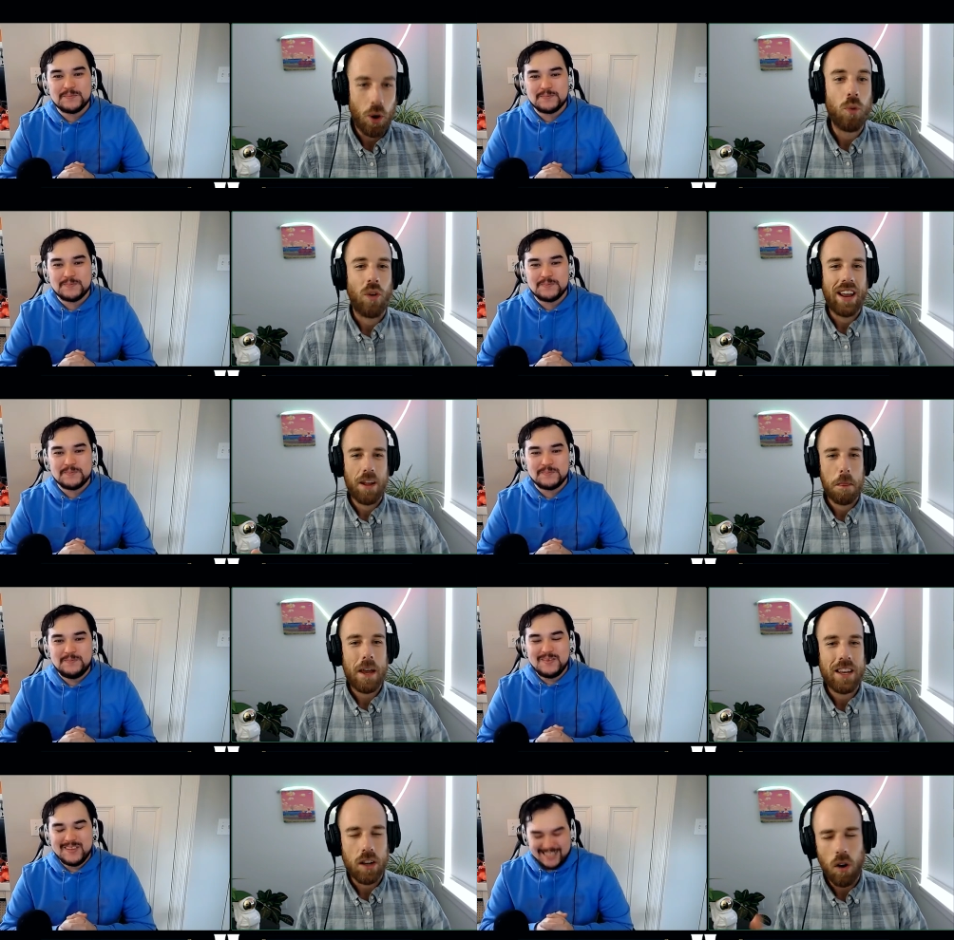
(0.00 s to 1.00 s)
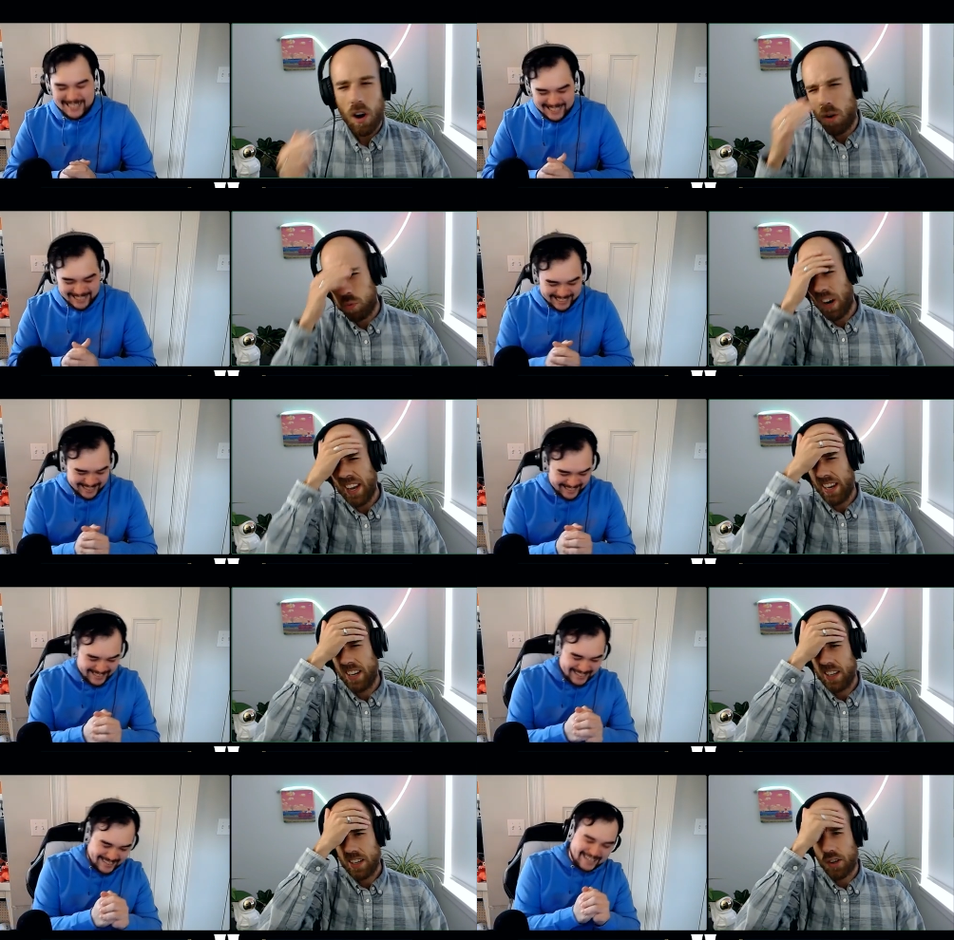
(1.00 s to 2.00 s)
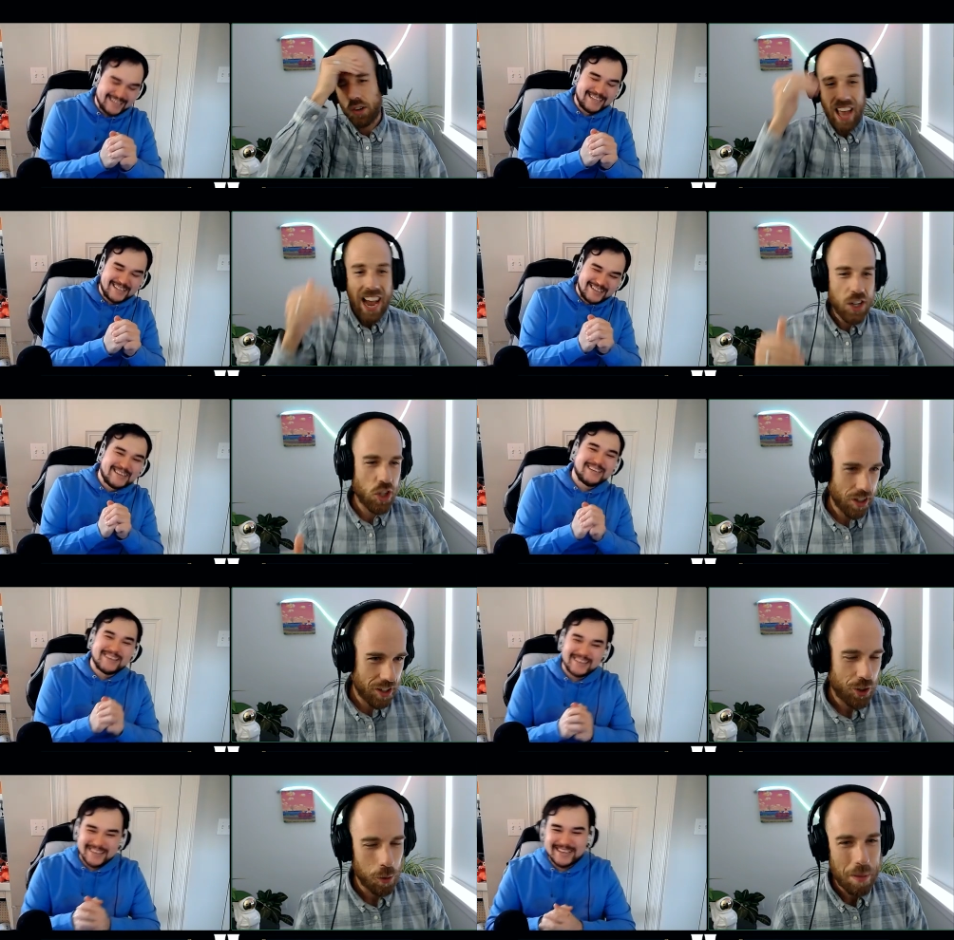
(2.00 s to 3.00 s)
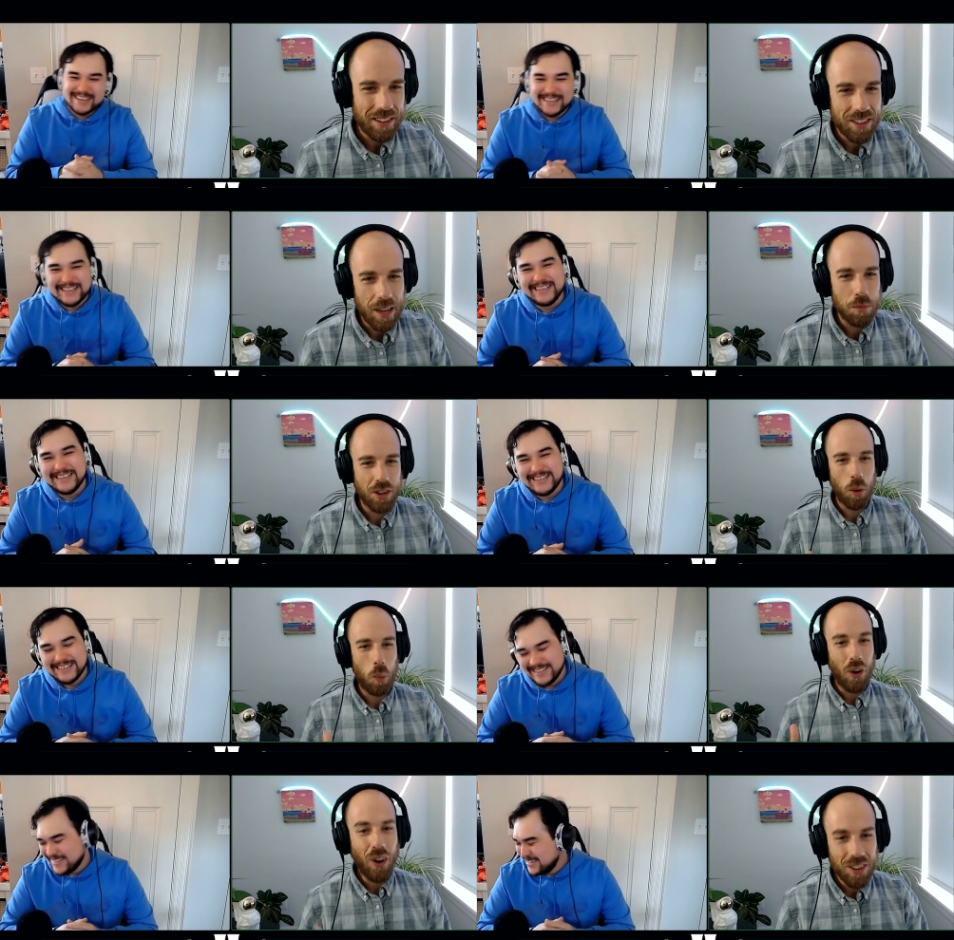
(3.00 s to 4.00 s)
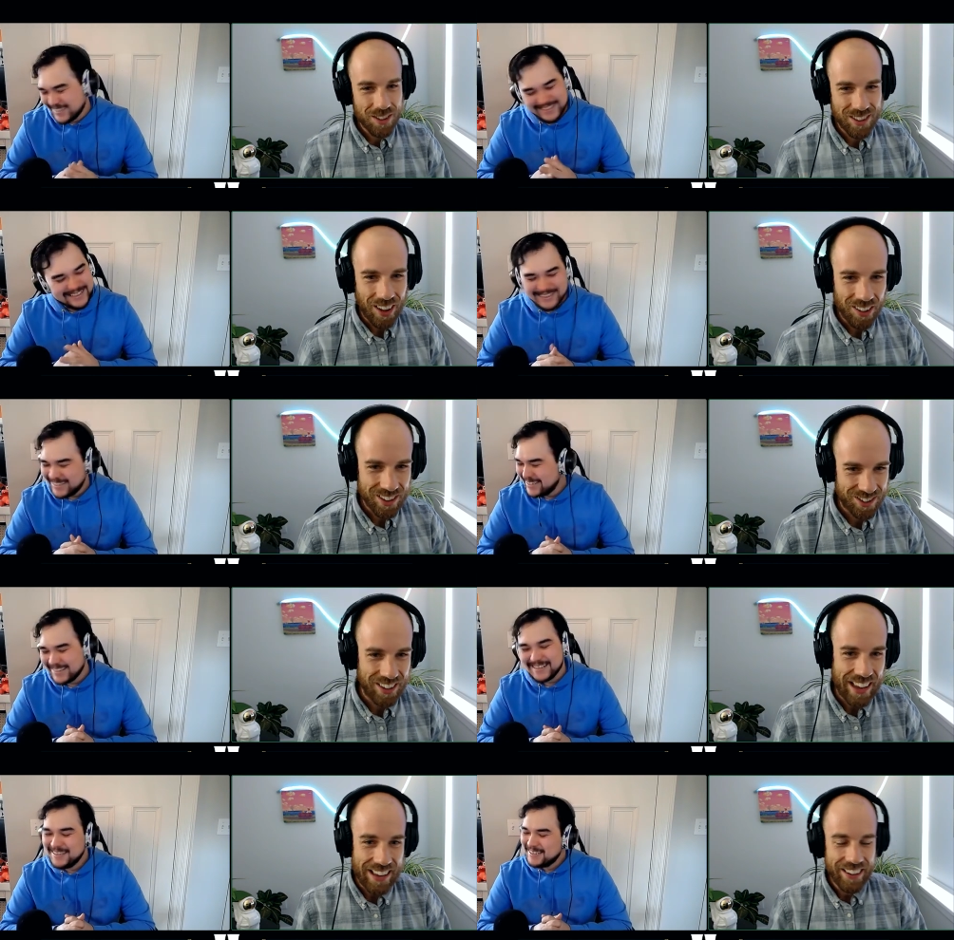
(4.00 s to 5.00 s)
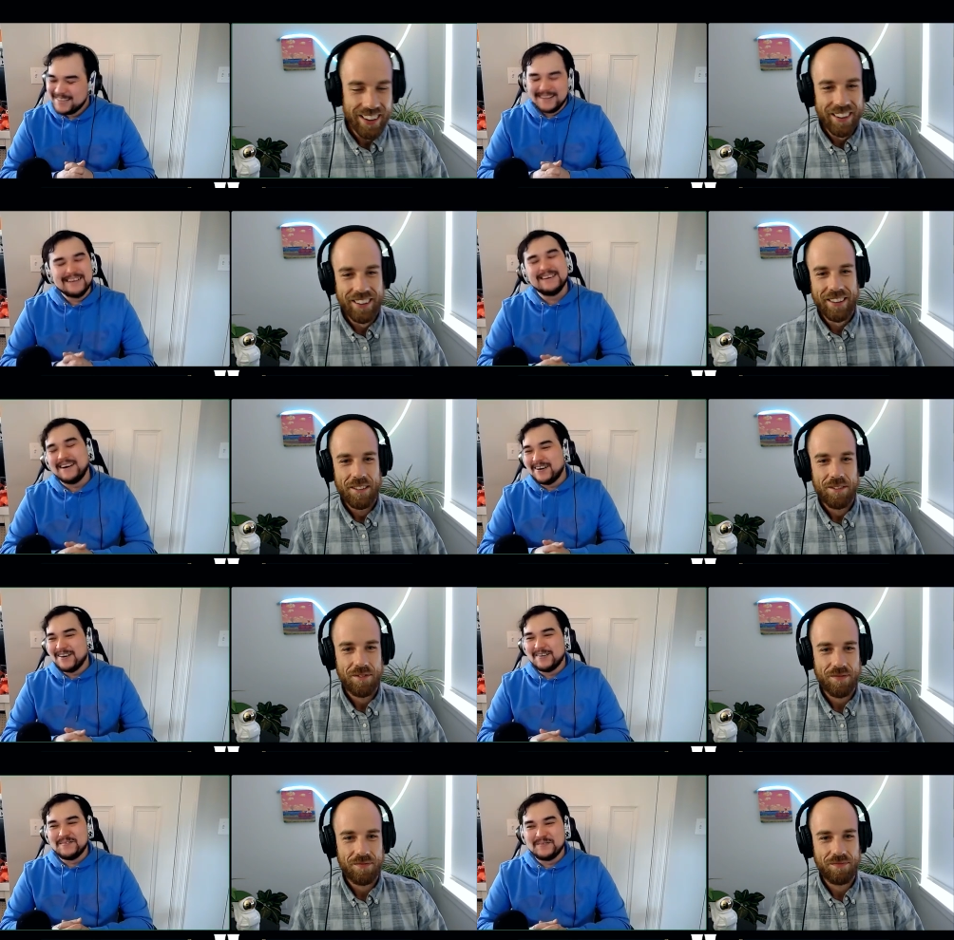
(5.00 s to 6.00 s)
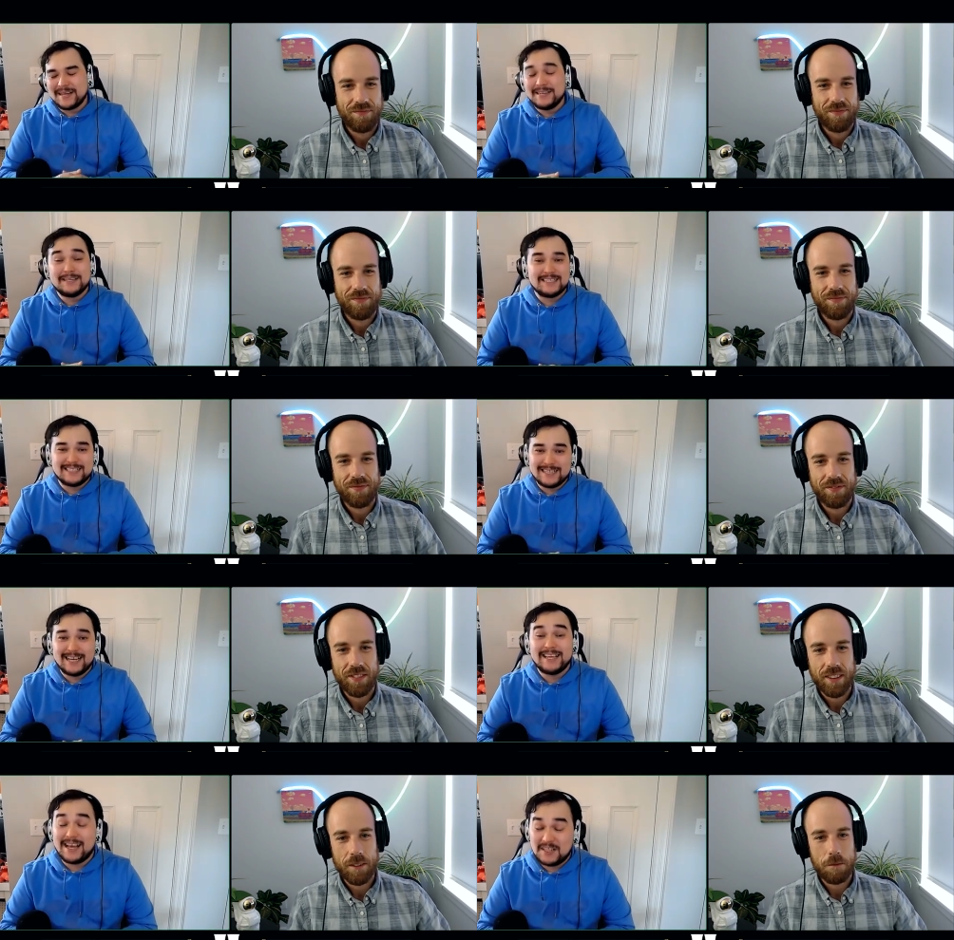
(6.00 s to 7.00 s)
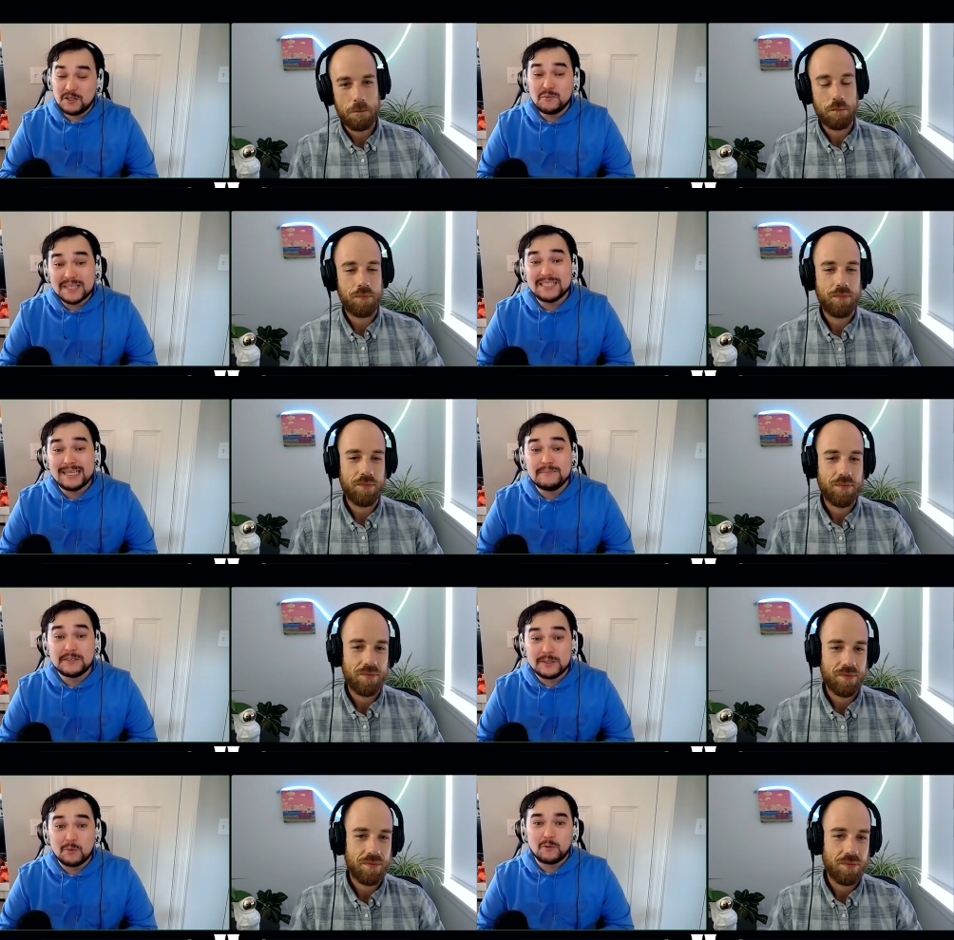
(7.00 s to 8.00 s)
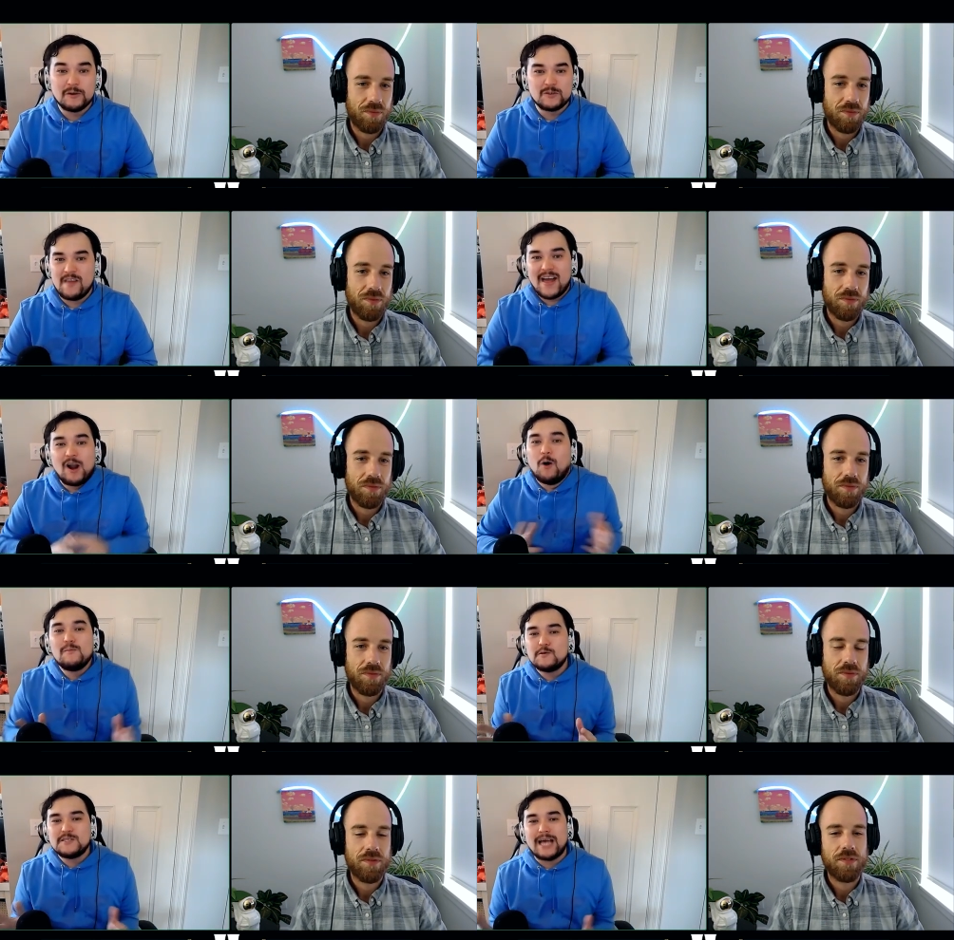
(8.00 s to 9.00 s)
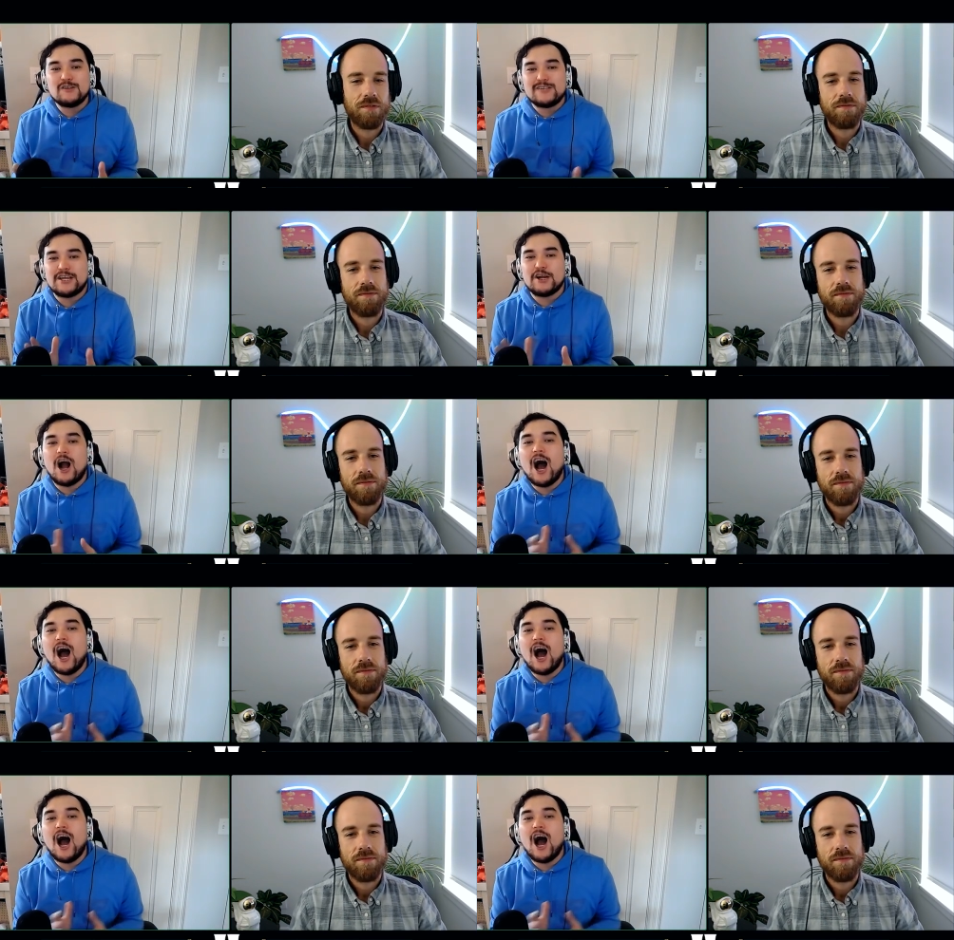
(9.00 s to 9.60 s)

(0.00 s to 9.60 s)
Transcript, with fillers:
Speaker 1: own right, and then you go, oh right, there's actually the two best teams in the world still to
Speaker 2: see. Oh my goodness! And yeah, two best teams in the world, and that almost sounds like you're